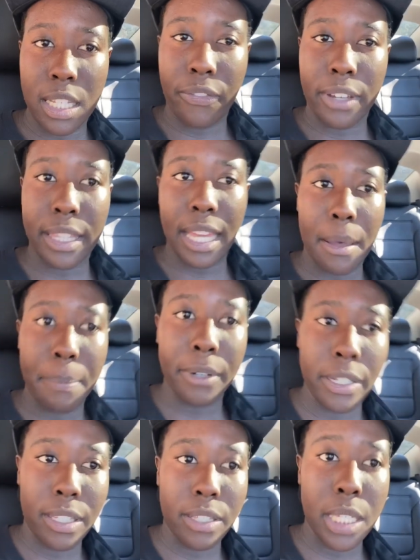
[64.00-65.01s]
like that.
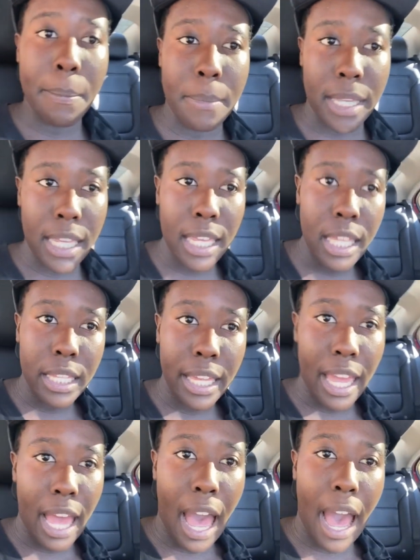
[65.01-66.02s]
But to me,
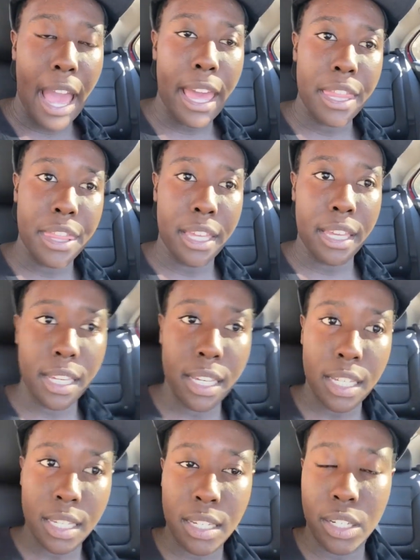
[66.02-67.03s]
like, I
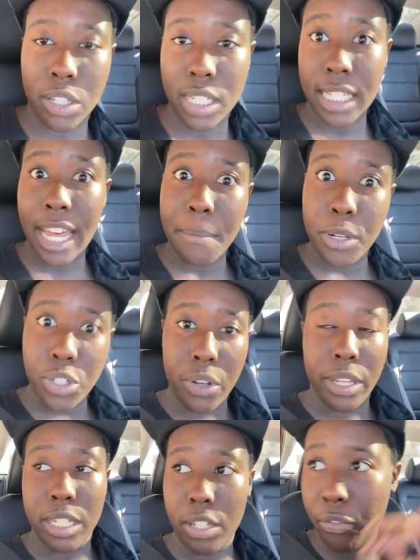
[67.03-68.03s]
think since I've been
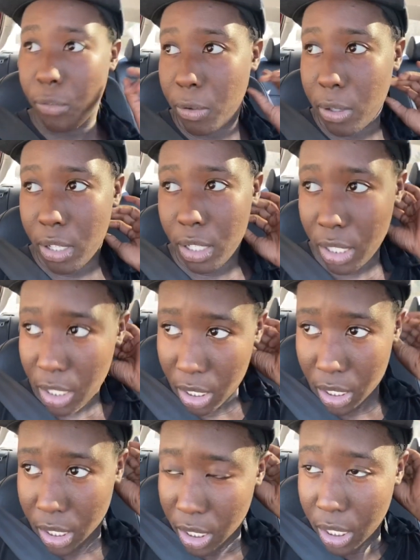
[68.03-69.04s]
doing this for,
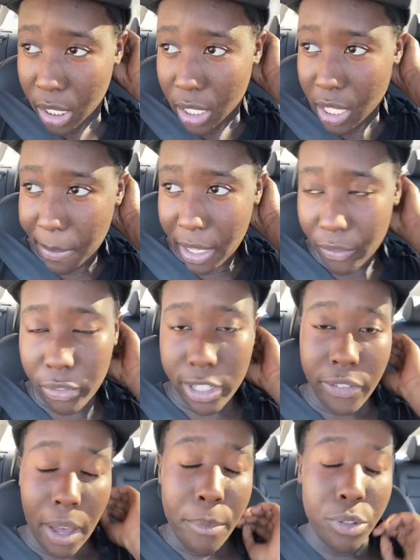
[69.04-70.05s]

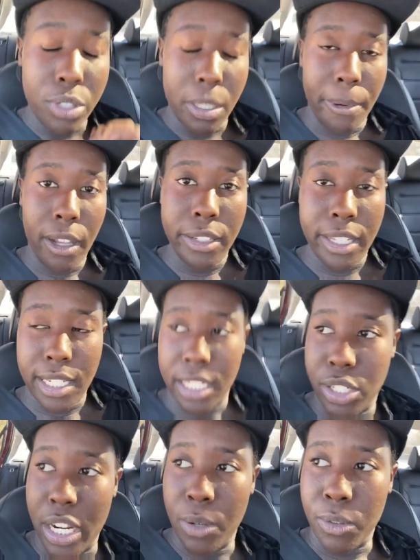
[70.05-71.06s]
first of all, I'm new to politics in
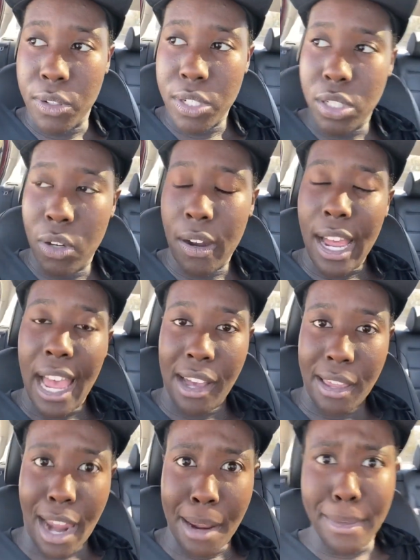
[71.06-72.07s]
general, so
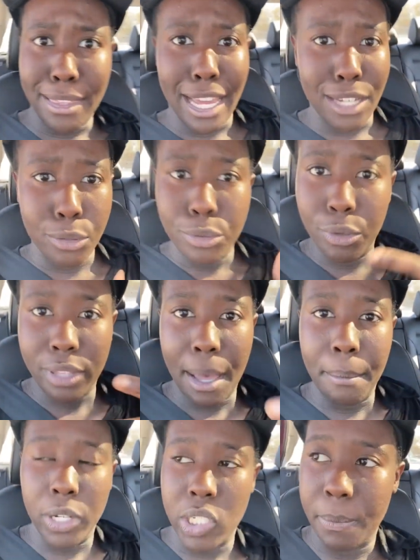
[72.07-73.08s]
I admit that I don't know
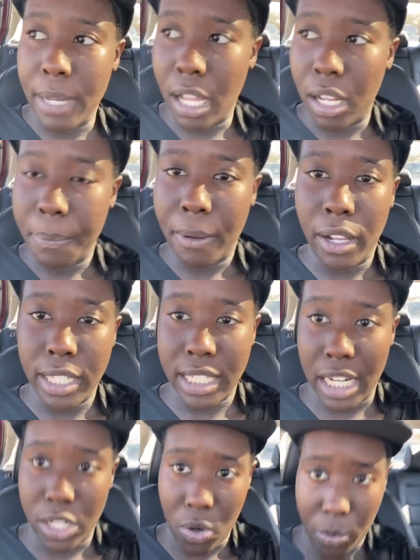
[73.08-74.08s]
that much about politics.
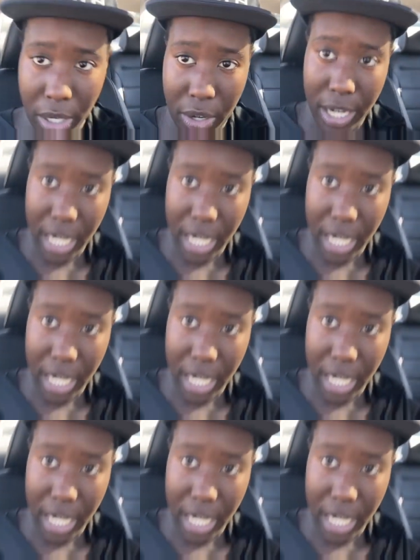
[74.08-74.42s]
I know we are in